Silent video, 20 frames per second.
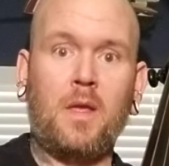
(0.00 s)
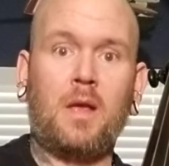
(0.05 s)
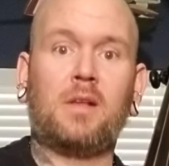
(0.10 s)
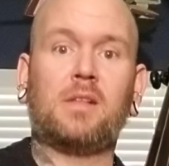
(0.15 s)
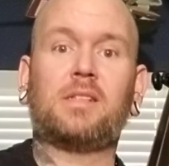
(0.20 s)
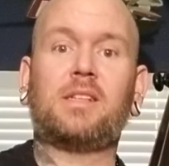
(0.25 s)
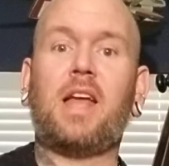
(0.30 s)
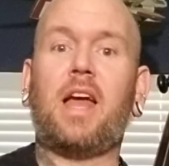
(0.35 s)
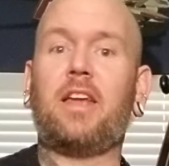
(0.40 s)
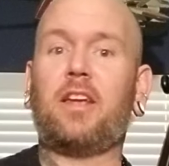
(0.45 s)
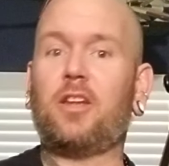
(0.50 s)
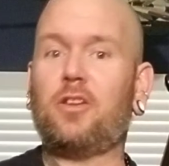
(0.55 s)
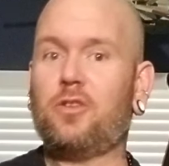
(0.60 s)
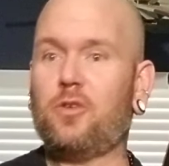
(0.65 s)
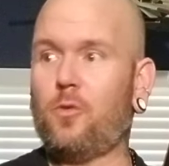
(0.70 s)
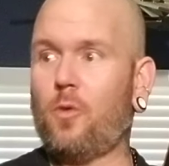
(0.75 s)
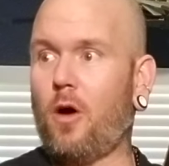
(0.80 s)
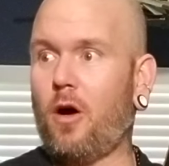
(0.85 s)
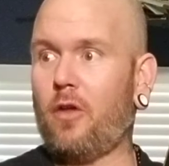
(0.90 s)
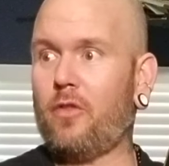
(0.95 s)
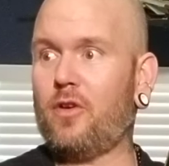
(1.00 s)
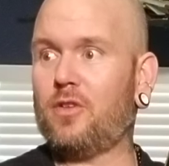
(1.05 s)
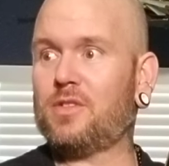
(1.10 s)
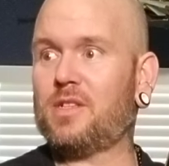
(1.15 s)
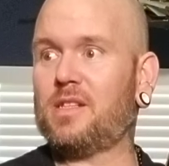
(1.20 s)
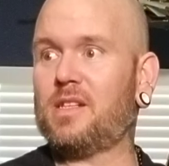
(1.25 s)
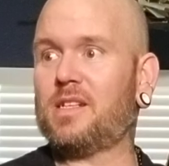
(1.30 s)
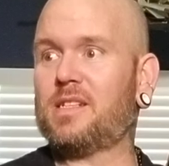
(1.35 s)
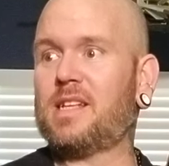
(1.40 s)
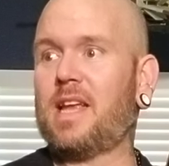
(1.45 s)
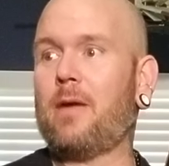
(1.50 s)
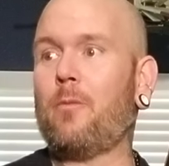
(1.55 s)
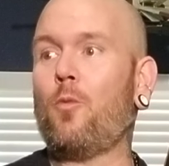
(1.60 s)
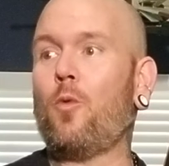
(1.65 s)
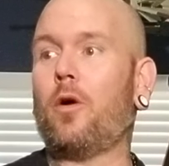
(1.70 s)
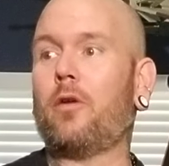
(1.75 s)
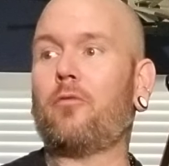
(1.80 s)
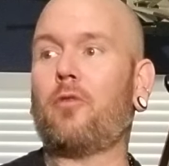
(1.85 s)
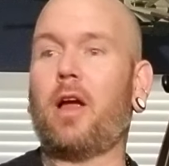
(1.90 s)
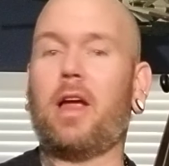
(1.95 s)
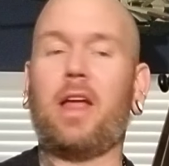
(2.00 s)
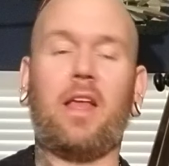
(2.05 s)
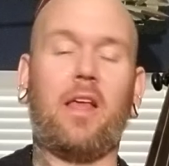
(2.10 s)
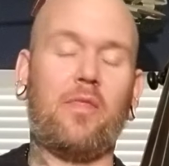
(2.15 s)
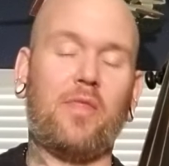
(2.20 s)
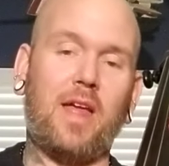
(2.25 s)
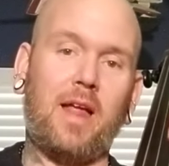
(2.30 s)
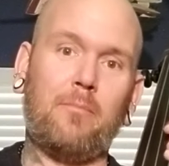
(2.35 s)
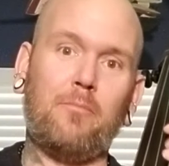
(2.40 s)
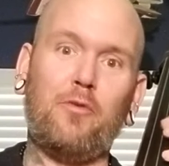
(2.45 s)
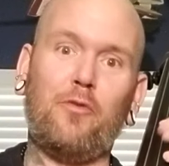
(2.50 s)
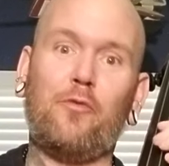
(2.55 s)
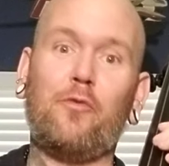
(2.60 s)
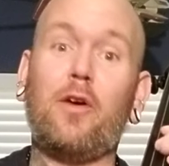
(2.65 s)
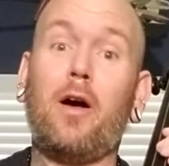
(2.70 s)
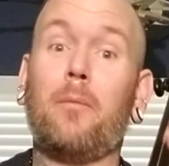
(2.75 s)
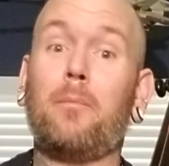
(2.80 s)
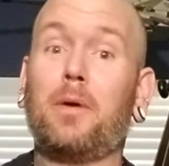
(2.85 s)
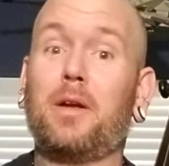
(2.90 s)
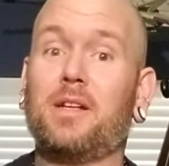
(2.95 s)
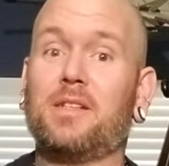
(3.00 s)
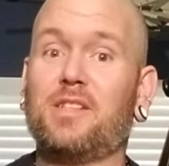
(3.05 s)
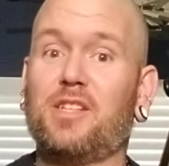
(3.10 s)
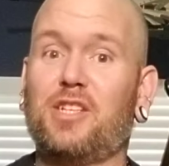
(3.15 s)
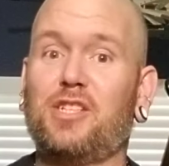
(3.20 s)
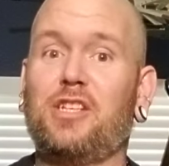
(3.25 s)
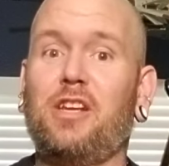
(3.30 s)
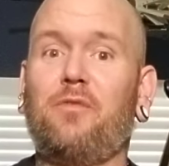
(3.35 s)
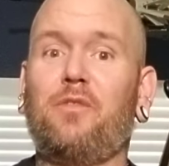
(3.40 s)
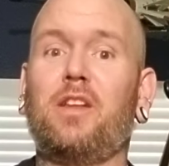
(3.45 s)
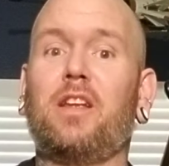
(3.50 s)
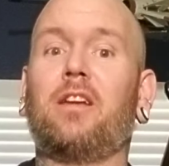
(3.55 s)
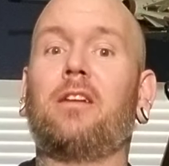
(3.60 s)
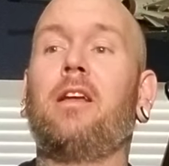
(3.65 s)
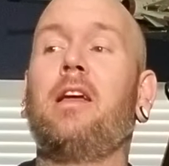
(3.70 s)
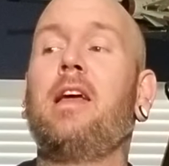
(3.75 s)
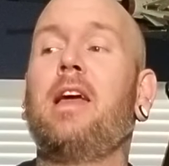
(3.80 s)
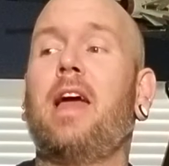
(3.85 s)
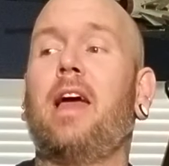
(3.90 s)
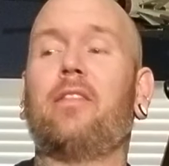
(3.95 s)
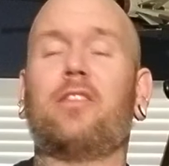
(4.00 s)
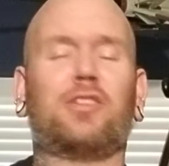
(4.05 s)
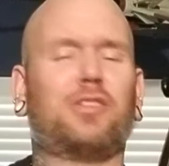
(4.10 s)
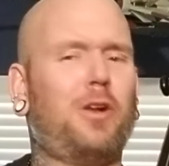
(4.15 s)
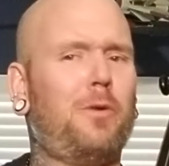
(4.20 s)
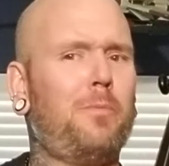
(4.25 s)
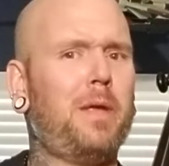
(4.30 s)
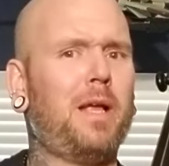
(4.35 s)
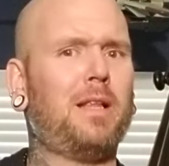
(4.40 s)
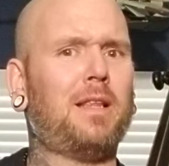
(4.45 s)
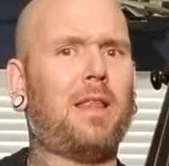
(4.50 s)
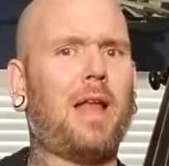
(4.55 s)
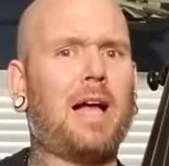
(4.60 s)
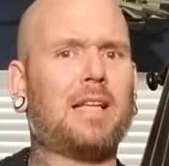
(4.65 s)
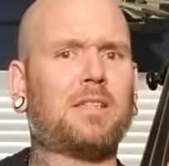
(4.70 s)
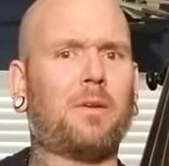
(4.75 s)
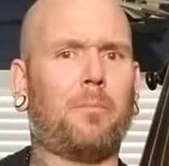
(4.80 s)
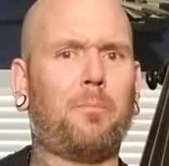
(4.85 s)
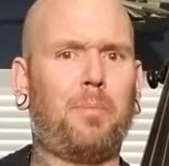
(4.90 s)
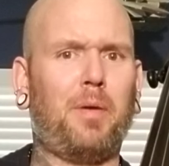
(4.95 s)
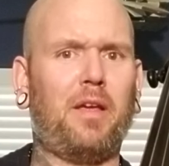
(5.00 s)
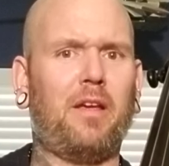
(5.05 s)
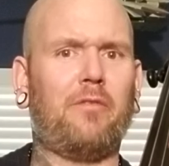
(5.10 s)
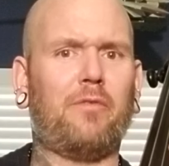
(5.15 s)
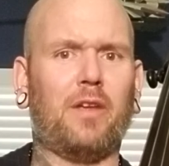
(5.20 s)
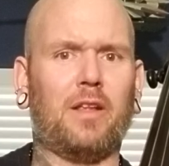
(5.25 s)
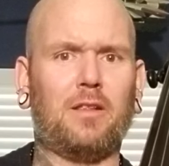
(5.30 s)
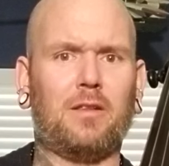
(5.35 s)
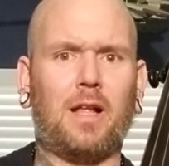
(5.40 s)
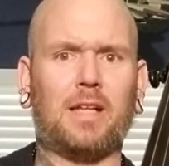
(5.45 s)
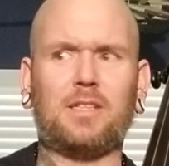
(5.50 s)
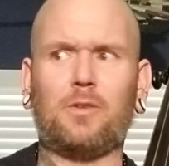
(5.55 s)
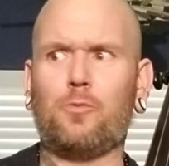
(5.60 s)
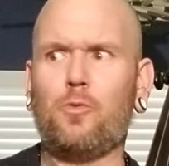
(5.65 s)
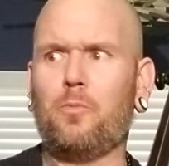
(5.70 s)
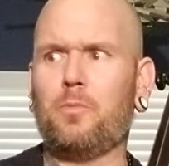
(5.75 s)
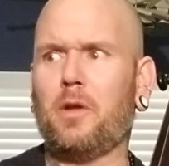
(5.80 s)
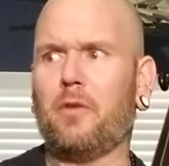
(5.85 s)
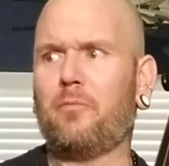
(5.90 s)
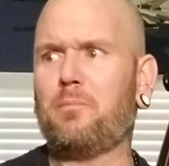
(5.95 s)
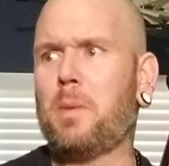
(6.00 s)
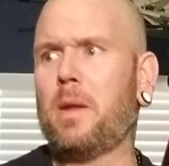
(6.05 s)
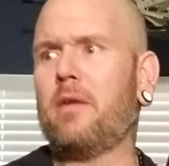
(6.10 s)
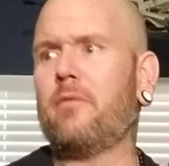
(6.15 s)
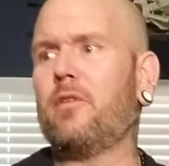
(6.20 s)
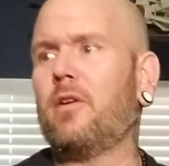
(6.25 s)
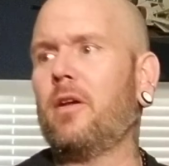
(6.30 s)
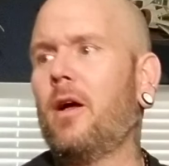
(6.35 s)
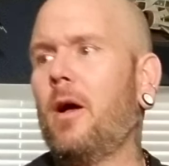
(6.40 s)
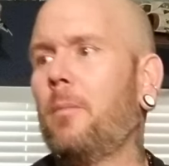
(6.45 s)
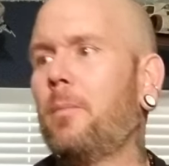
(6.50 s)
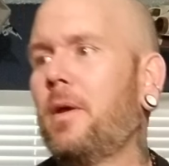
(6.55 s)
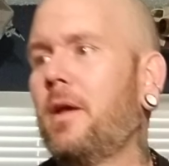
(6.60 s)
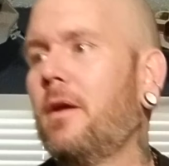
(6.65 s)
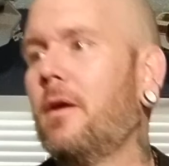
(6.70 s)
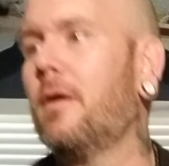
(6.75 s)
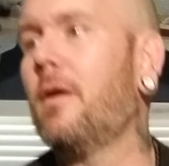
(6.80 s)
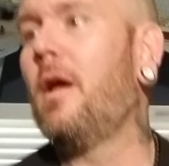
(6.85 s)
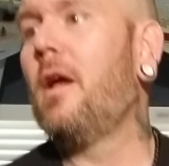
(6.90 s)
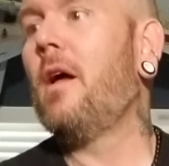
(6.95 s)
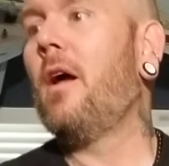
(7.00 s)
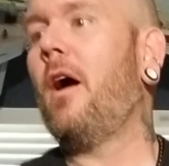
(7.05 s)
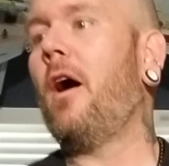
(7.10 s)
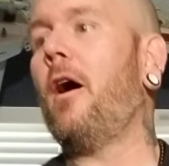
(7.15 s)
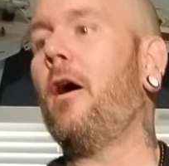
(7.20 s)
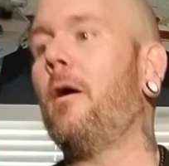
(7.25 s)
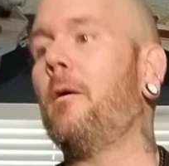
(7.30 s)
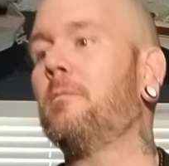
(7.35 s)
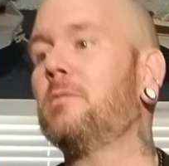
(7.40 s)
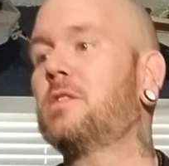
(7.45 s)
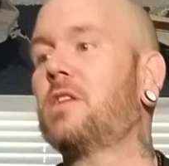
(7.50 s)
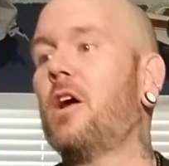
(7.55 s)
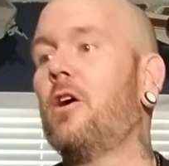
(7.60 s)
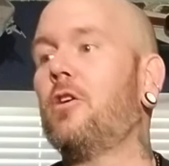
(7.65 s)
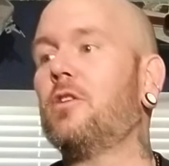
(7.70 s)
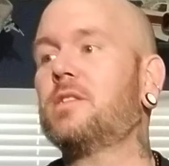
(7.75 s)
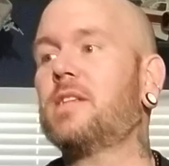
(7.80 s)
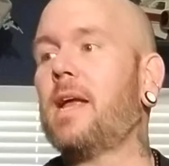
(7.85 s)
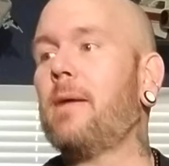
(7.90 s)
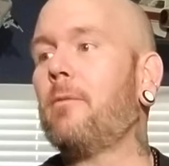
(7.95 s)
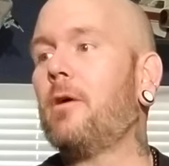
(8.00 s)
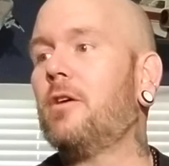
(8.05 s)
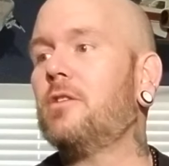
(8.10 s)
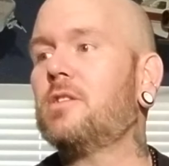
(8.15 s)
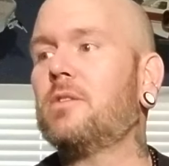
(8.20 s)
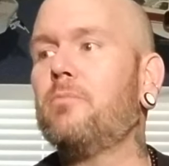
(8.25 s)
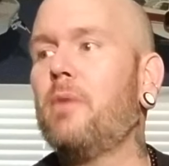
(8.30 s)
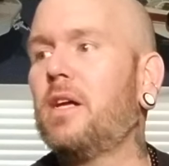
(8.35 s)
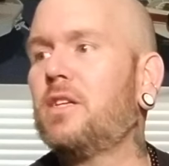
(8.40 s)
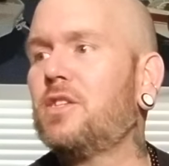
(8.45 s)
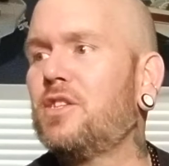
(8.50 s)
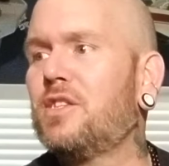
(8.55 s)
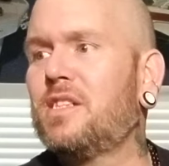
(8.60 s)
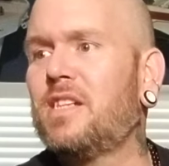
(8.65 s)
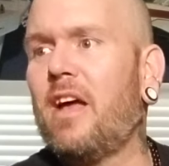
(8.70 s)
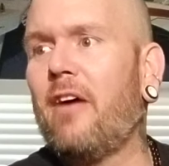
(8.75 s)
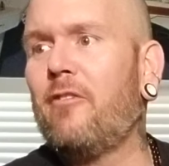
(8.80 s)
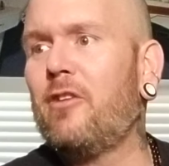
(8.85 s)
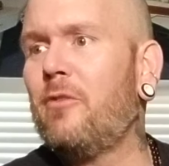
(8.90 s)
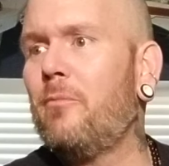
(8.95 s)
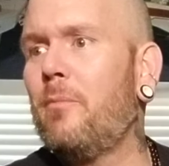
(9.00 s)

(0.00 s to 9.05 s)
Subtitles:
See how you can do all those in the same one, right? And then move up because the shifting, and there's going to be lots of room to pivot up here. So same goes in measure 7 and